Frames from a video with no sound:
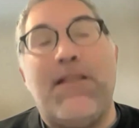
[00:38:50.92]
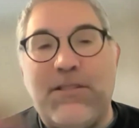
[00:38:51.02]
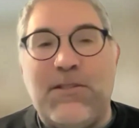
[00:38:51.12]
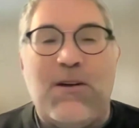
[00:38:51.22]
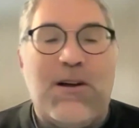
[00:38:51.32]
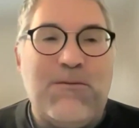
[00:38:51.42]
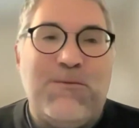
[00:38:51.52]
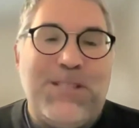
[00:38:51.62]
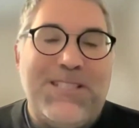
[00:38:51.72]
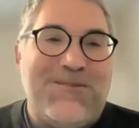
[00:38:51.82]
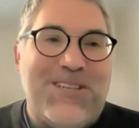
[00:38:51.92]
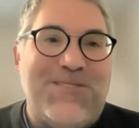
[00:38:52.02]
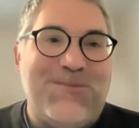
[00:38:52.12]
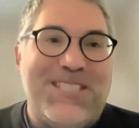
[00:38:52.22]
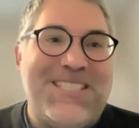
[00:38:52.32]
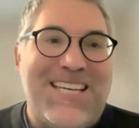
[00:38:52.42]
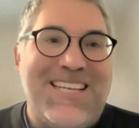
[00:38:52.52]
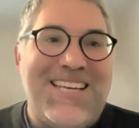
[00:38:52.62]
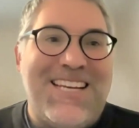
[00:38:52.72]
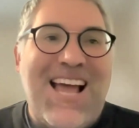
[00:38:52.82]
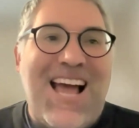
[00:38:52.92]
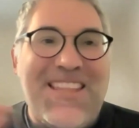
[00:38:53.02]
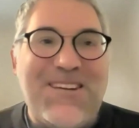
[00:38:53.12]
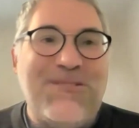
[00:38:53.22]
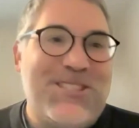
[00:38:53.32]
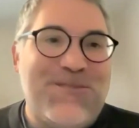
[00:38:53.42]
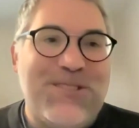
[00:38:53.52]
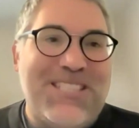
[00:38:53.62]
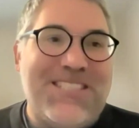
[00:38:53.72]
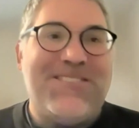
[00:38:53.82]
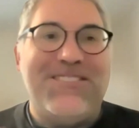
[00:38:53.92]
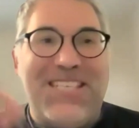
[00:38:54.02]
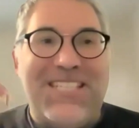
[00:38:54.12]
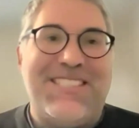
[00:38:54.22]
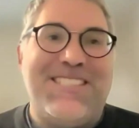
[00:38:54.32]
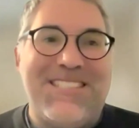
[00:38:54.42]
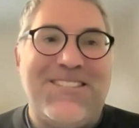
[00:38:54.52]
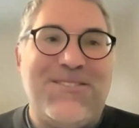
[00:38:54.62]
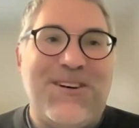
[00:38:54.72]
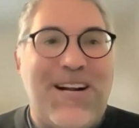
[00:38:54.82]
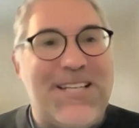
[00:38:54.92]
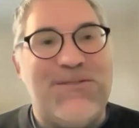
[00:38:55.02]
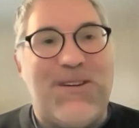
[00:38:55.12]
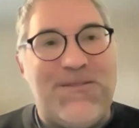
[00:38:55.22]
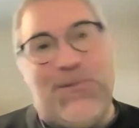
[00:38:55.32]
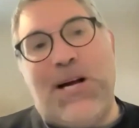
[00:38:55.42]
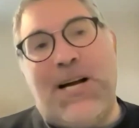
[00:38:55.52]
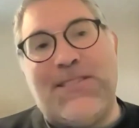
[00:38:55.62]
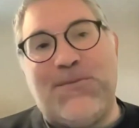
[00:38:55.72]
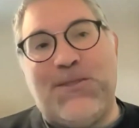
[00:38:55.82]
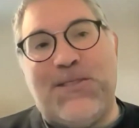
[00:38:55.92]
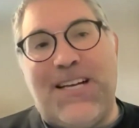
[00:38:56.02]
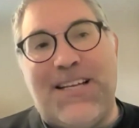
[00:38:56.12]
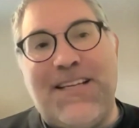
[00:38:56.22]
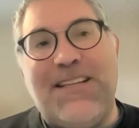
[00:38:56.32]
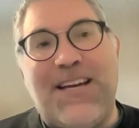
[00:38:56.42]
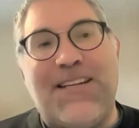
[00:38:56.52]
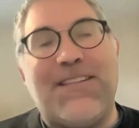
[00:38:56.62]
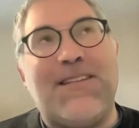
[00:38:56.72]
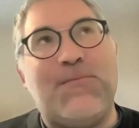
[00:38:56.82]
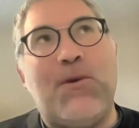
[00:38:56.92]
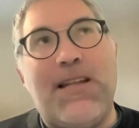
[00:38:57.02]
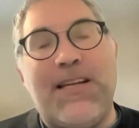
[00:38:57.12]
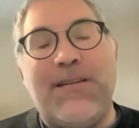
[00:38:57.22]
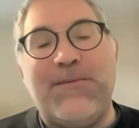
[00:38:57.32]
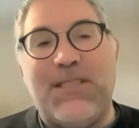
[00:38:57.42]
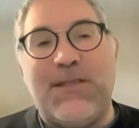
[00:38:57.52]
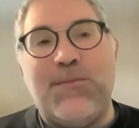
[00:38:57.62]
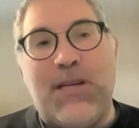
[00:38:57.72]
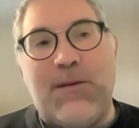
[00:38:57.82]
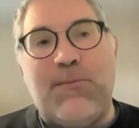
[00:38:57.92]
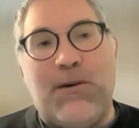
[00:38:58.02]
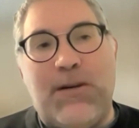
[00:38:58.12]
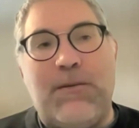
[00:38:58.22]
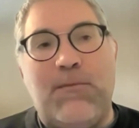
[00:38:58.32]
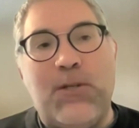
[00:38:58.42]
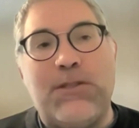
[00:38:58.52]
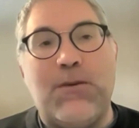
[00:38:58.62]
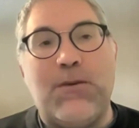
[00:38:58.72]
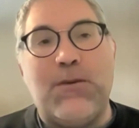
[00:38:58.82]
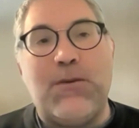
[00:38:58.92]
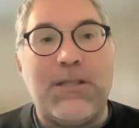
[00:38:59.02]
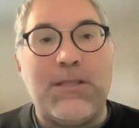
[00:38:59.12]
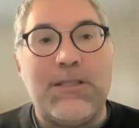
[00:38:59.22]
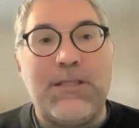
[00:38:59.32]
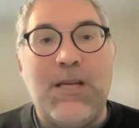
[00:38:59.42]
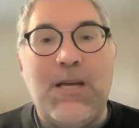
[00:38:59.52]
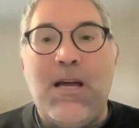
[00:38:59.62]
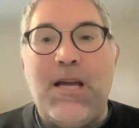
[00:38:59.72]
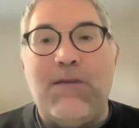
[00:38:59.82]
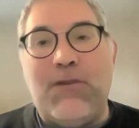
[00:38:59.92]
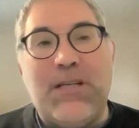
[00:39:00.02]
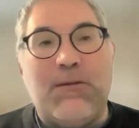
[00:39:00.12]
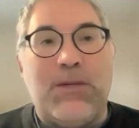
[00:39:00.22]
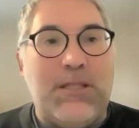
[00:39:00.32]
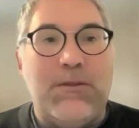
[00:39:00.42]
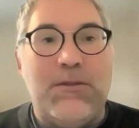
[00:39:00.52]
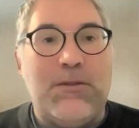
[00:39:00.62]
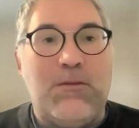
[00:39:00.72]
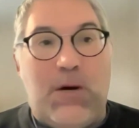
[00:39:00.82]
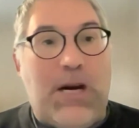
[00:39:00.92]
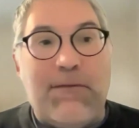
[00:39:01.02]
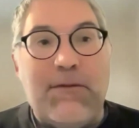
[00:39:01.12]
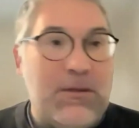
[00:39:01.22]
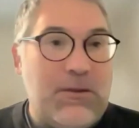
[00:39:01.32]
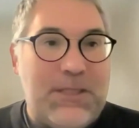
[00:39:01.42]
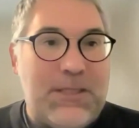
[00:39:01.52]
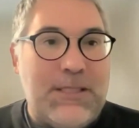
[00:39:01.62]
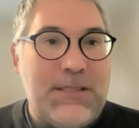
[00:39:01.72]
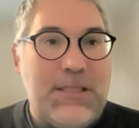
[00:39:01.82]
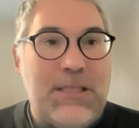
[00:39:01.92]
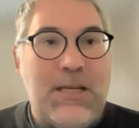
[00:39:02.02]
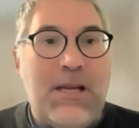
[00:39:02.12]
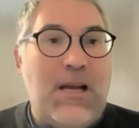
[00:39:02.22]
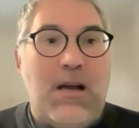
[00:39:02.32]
there's a long-winded way of me saying that I think we should reuse existing URIs wherever possible. And I think that this probably comes into play more so with works. If we can reuse wherever those existed,